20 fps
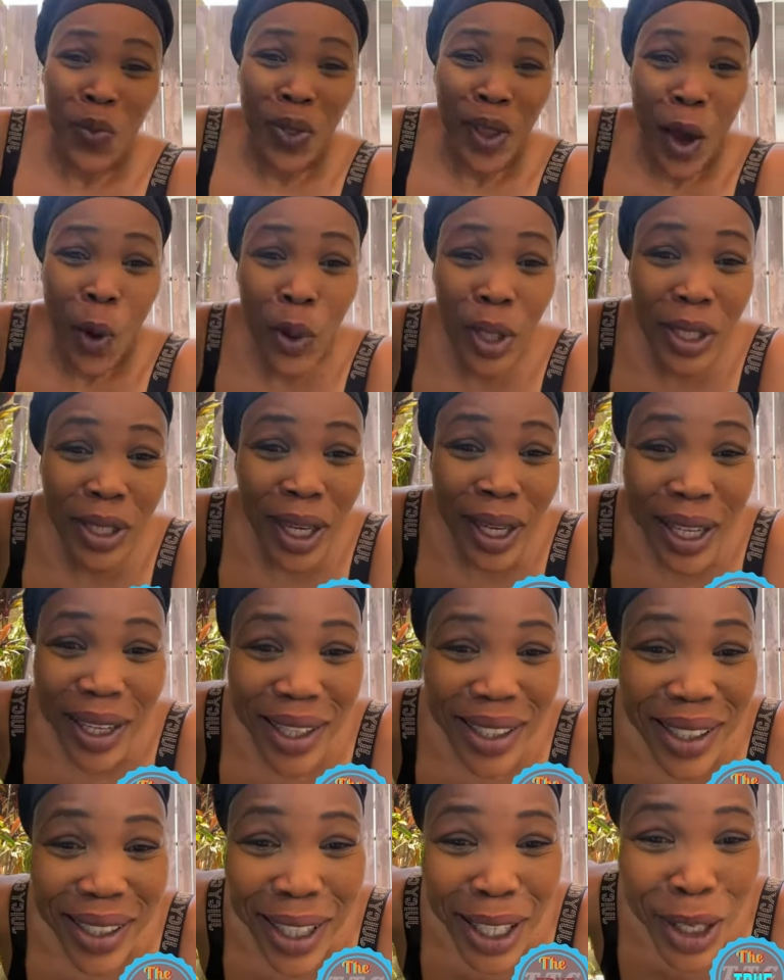With some little
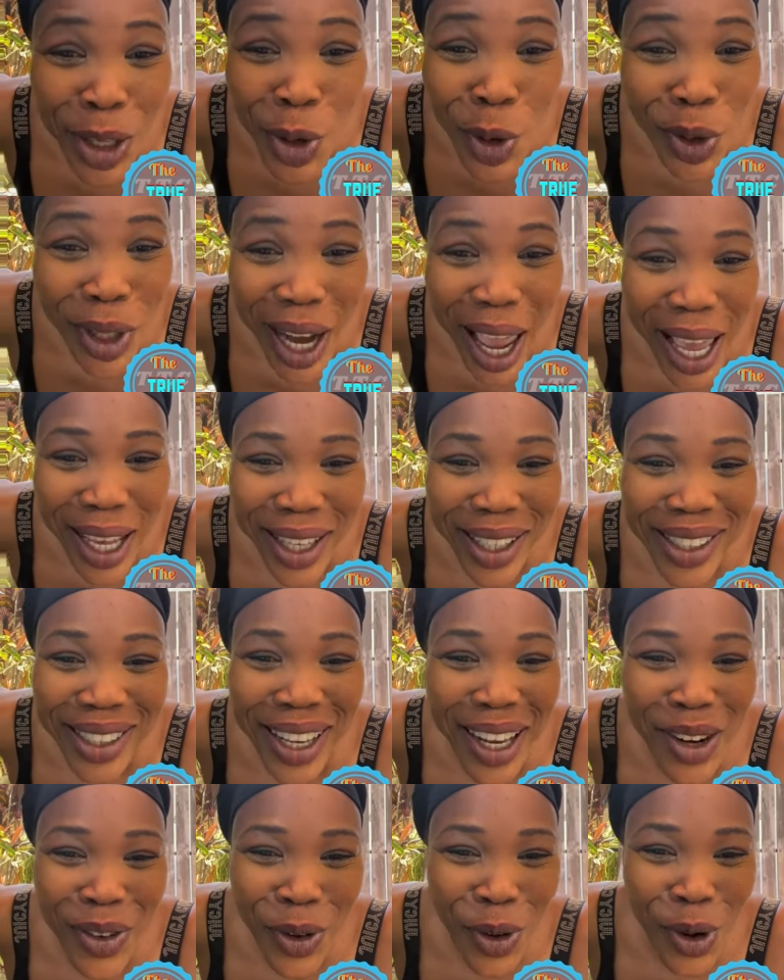sick cute like
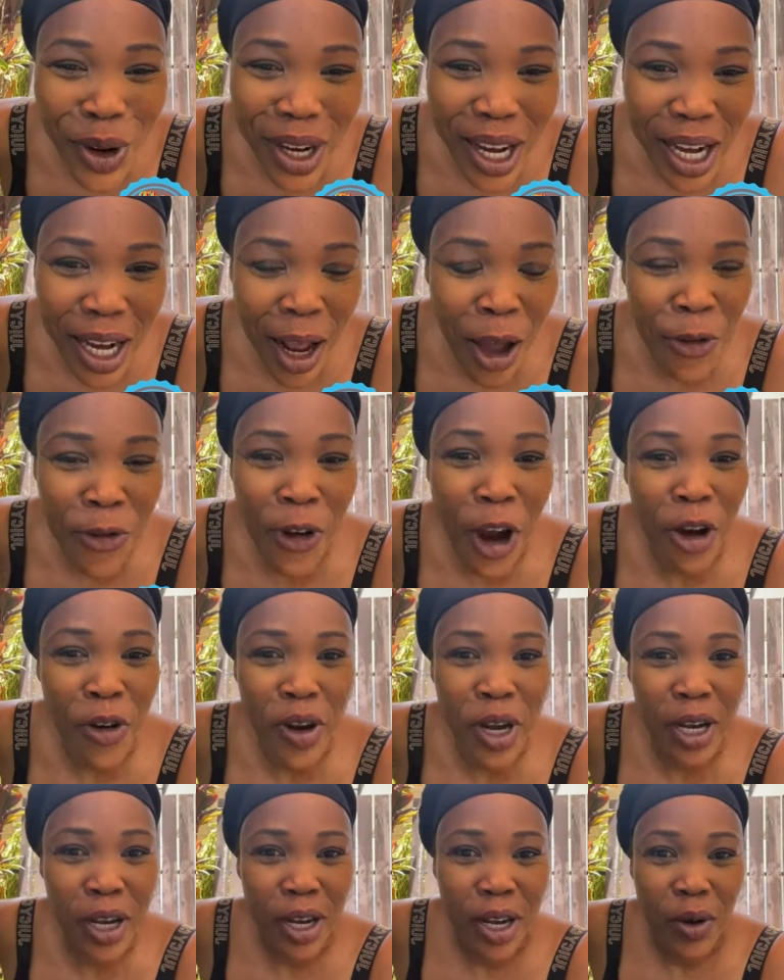yourself out there in a
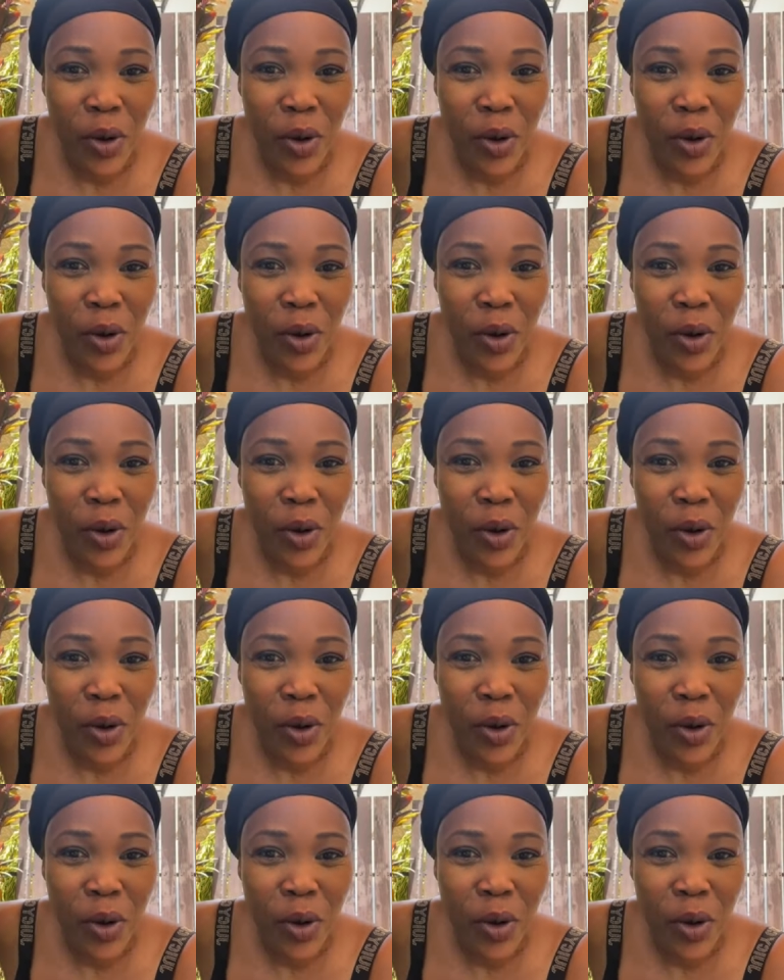foreign.